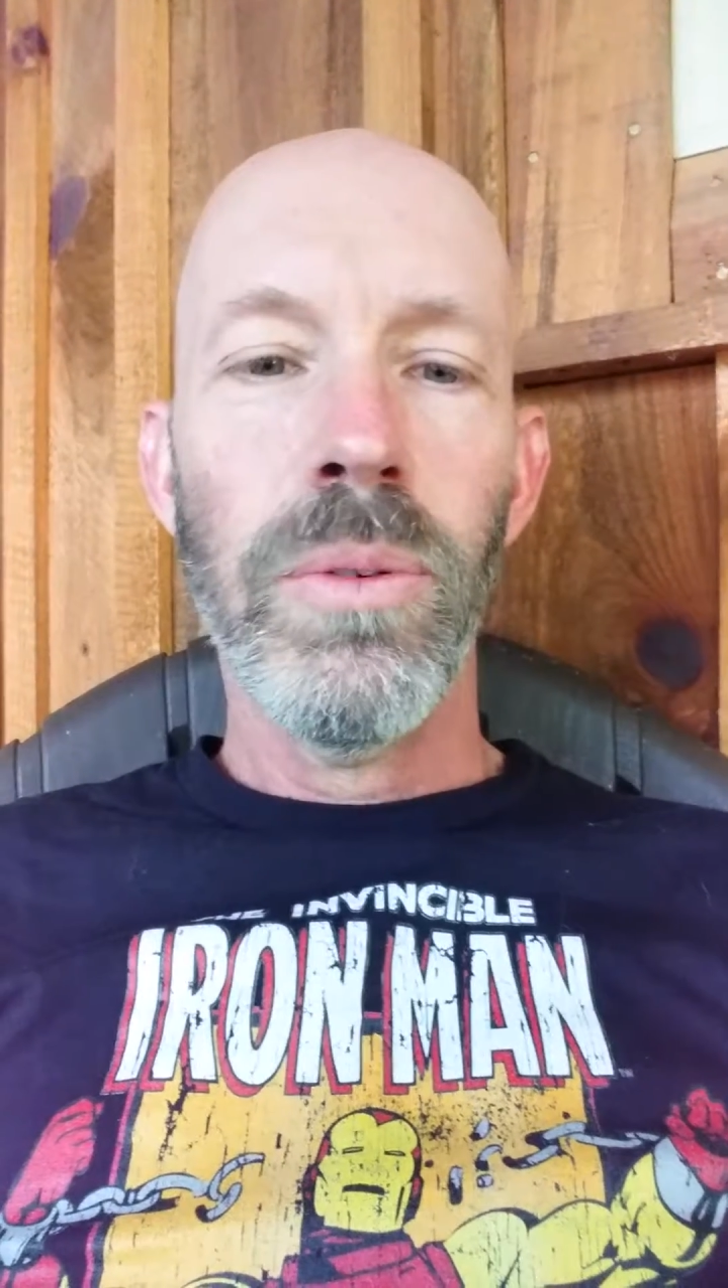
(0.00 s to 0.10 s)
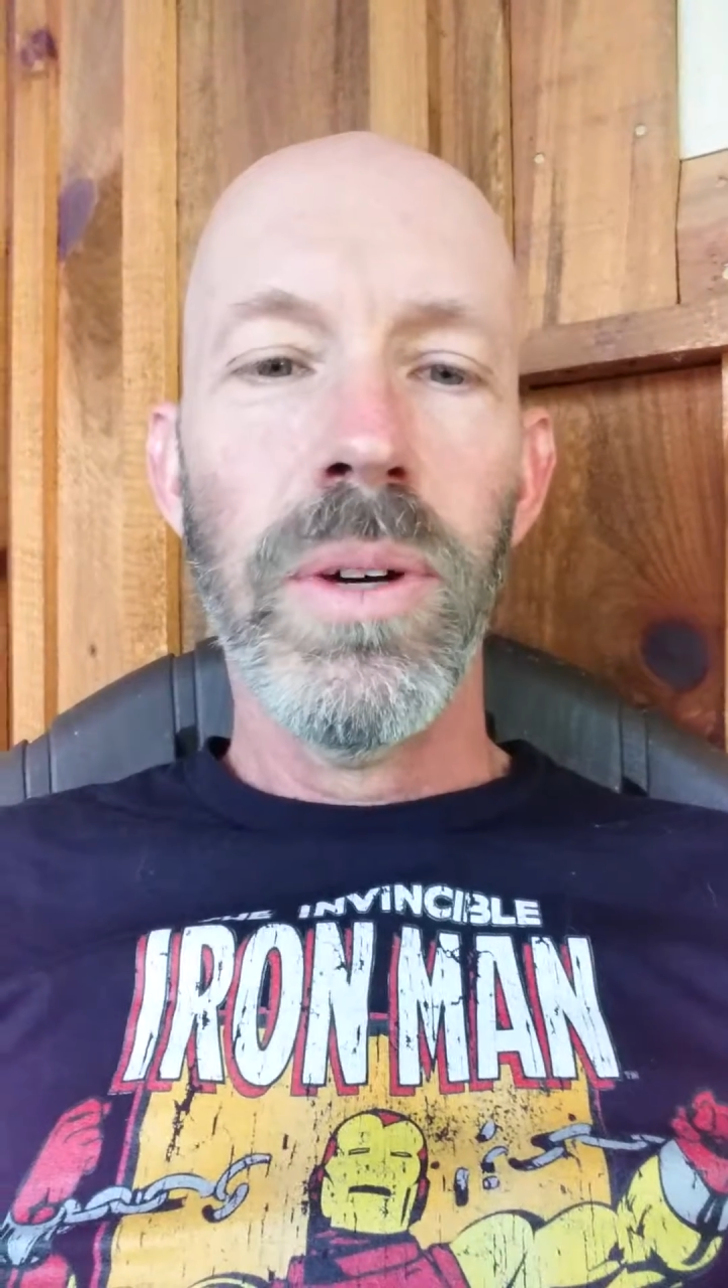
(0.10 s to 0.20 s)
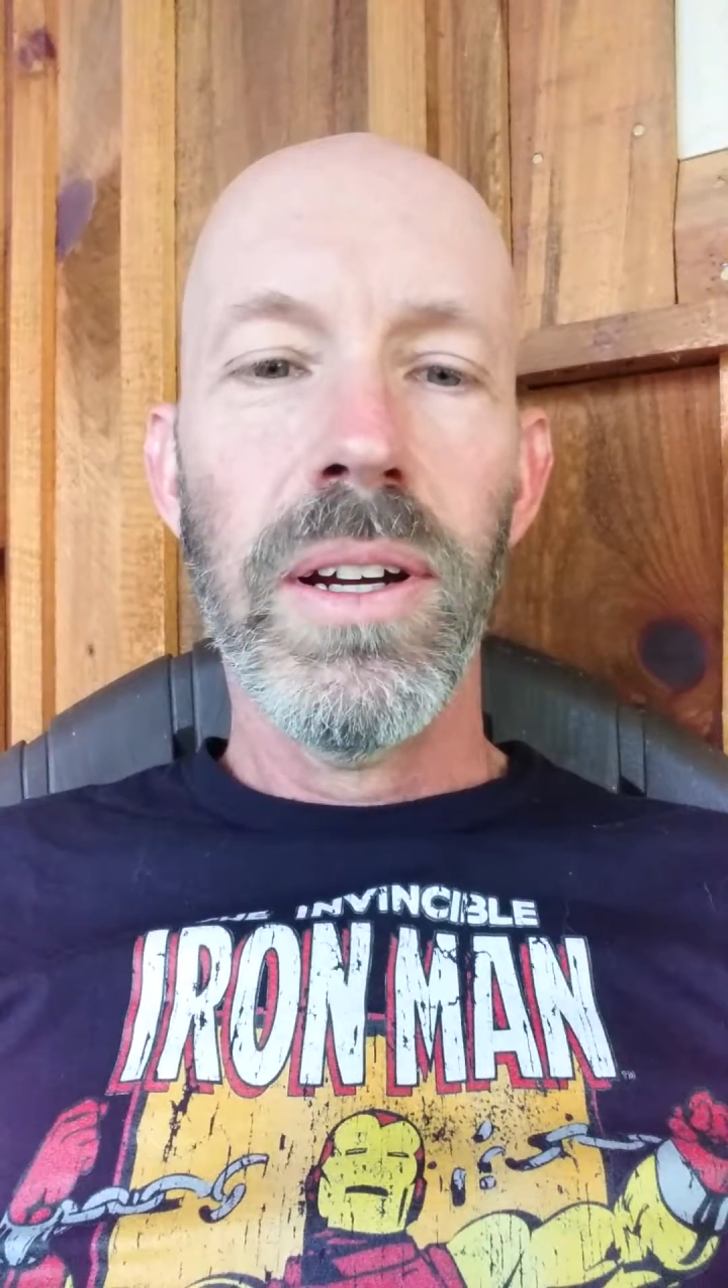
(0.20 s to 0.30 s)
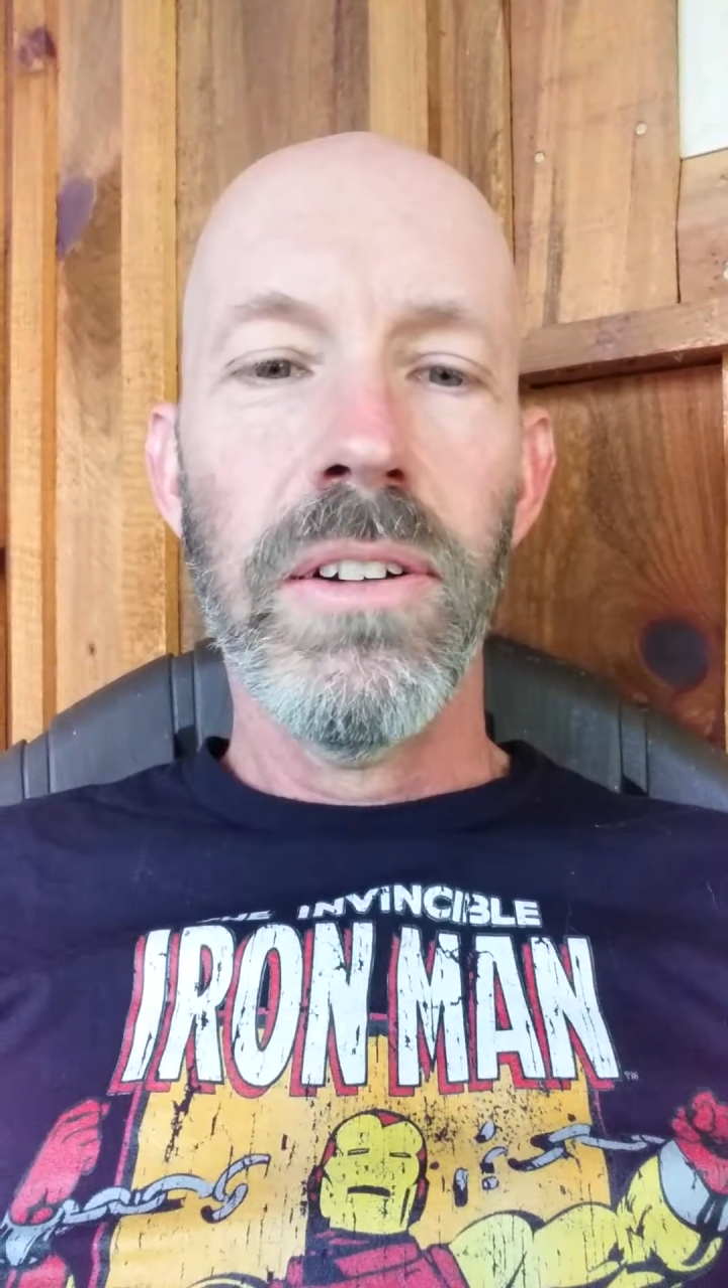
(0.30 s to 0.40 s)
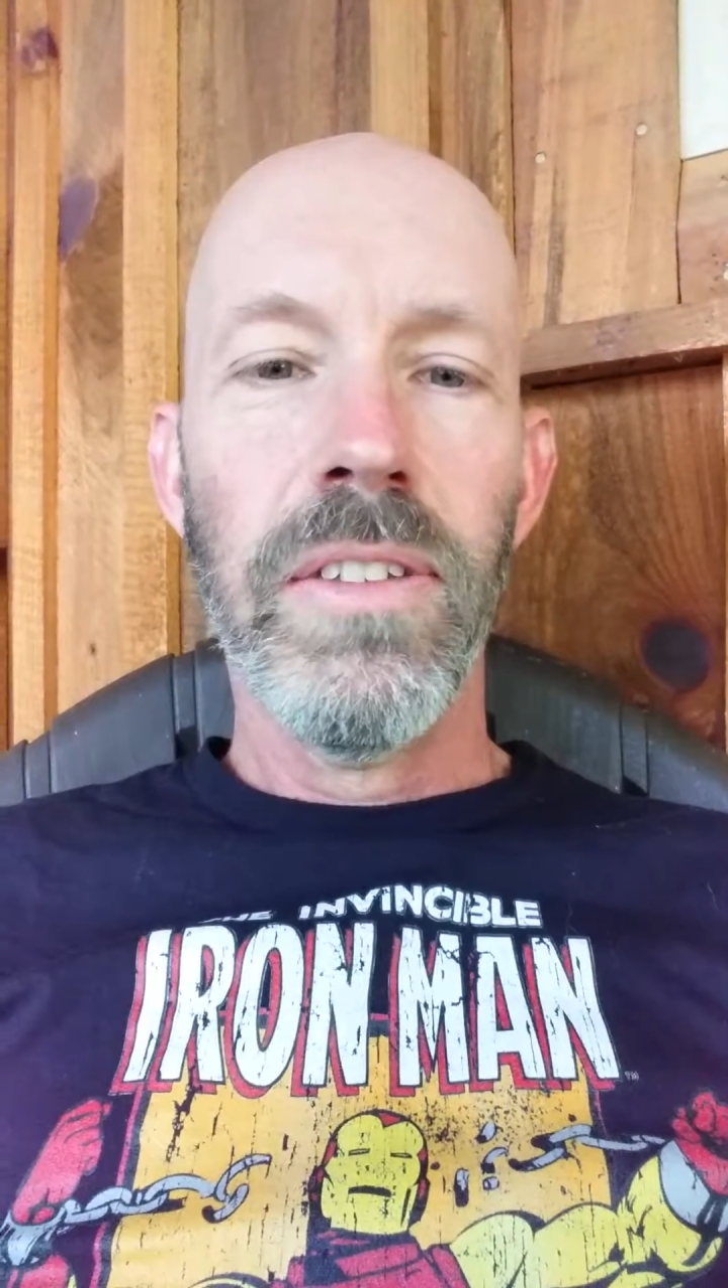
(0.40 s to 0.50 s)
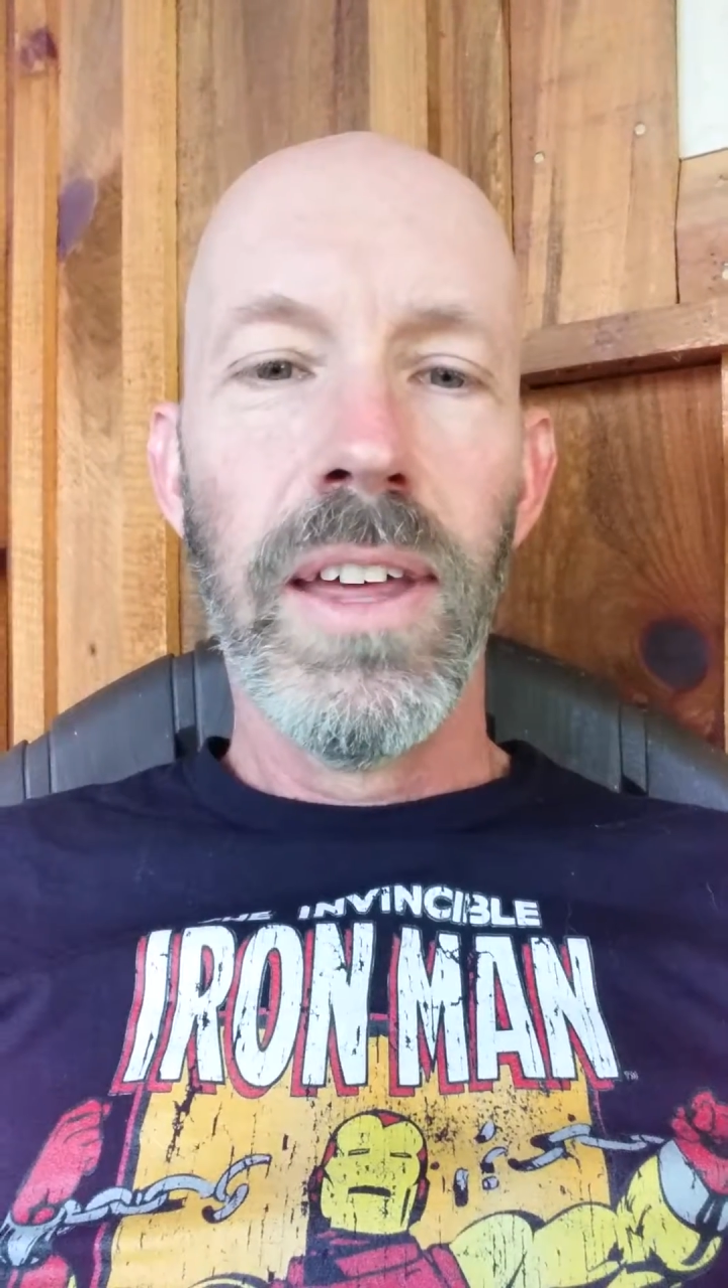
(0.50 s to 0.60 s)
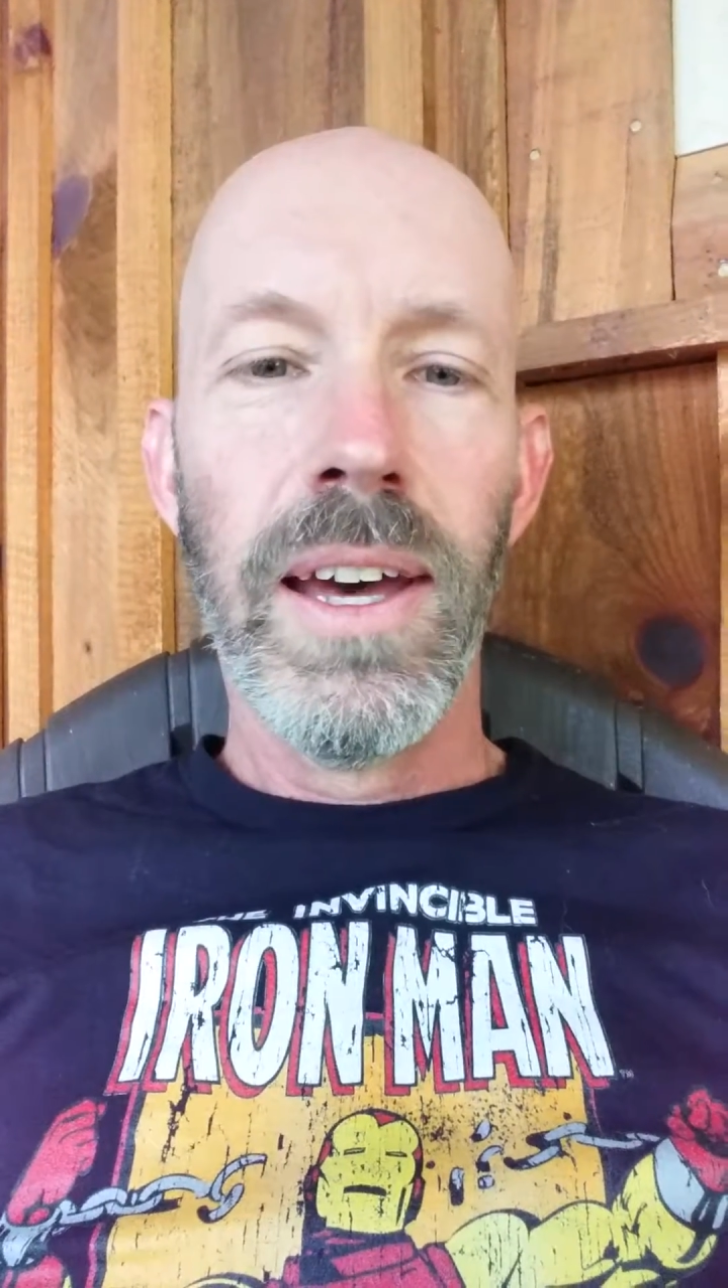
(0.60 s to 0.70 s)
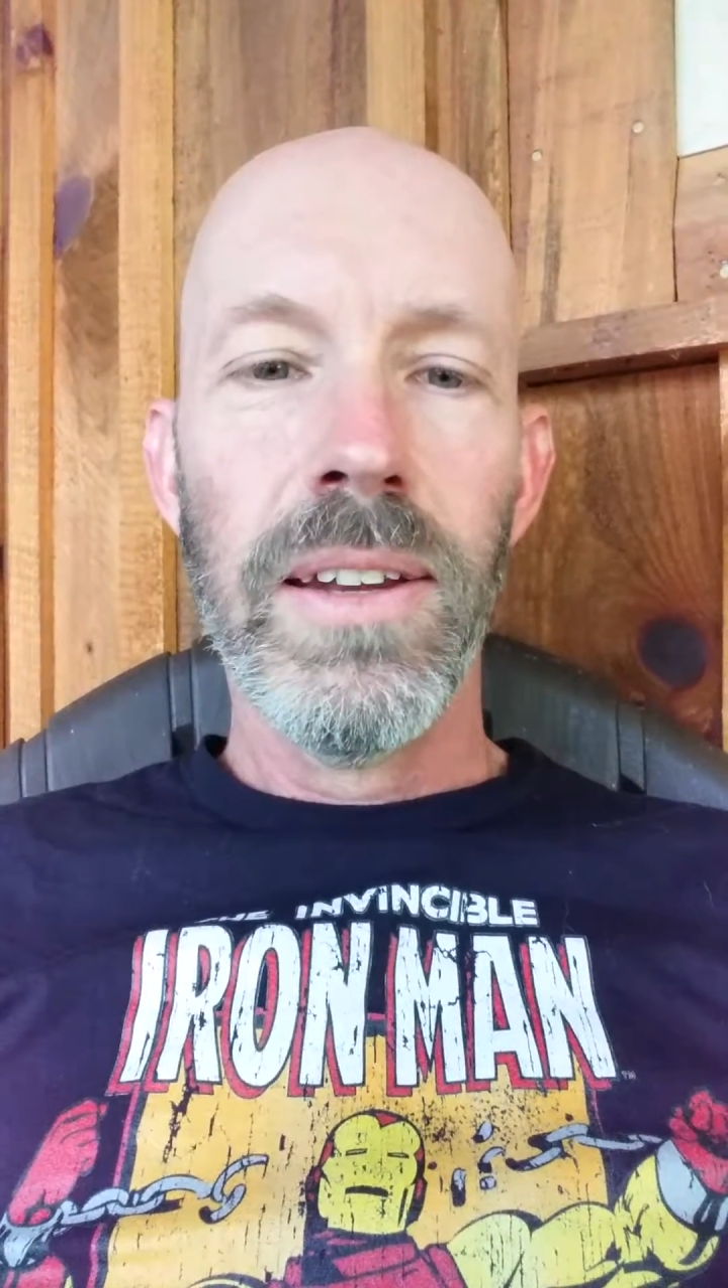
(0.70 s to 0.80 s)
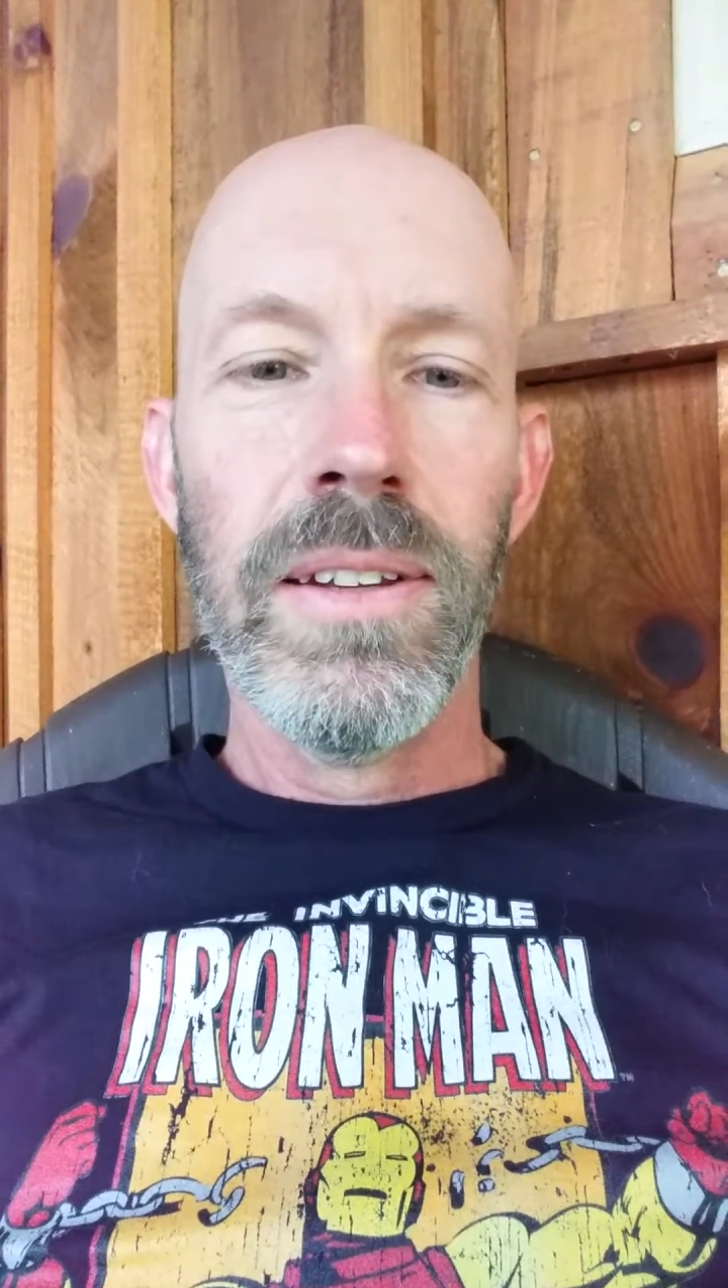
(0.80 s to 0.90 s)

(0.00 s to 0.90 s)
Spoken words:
aware of that.